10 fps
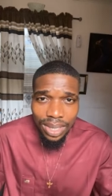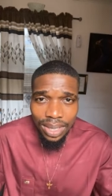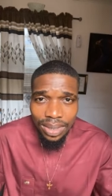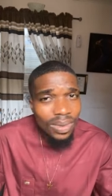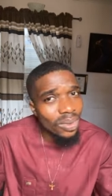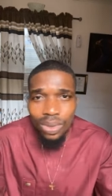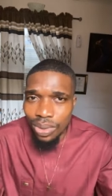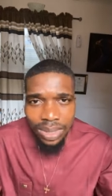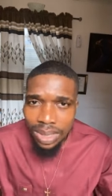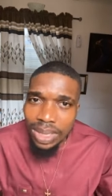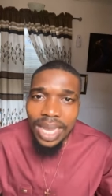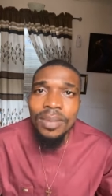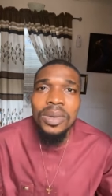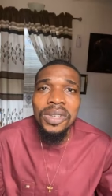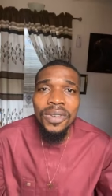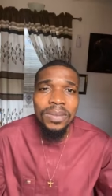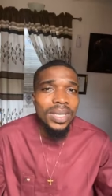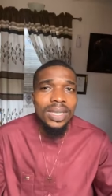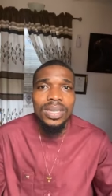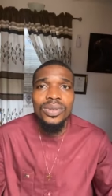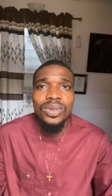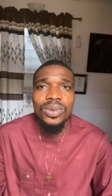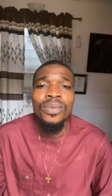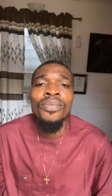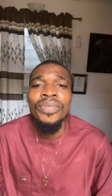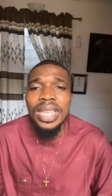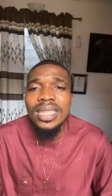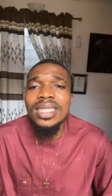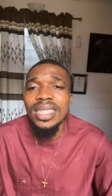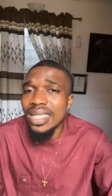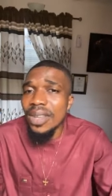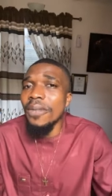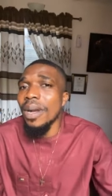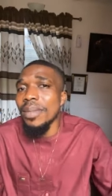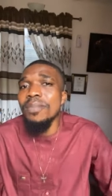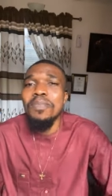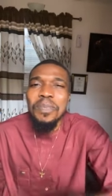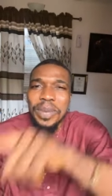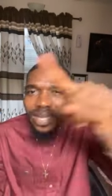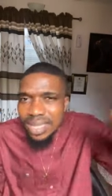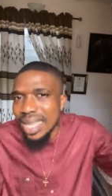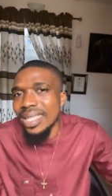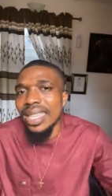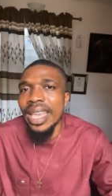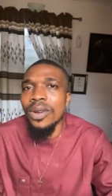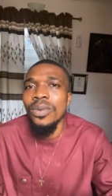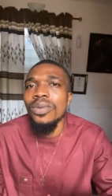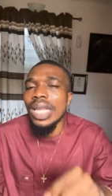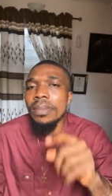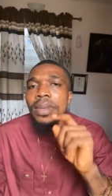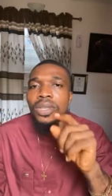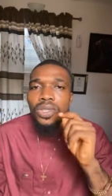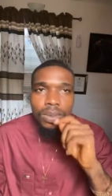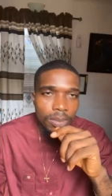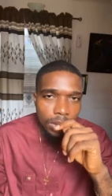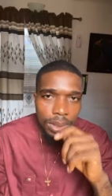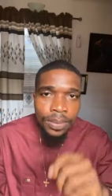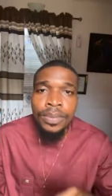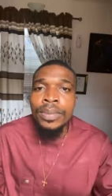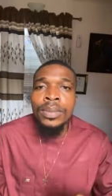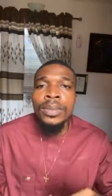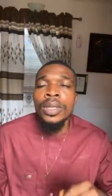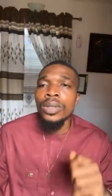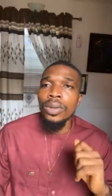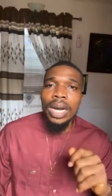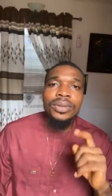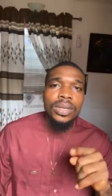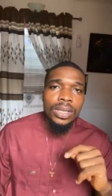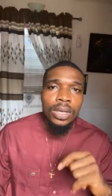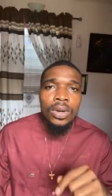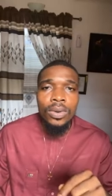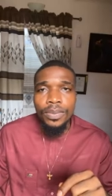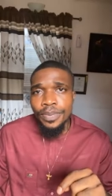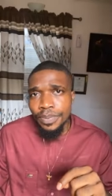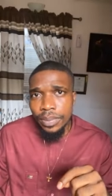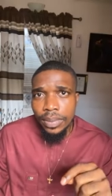Okay, you don't earn money farming snails. No, it is the snail farming business cycle that makes you money. So how does it go?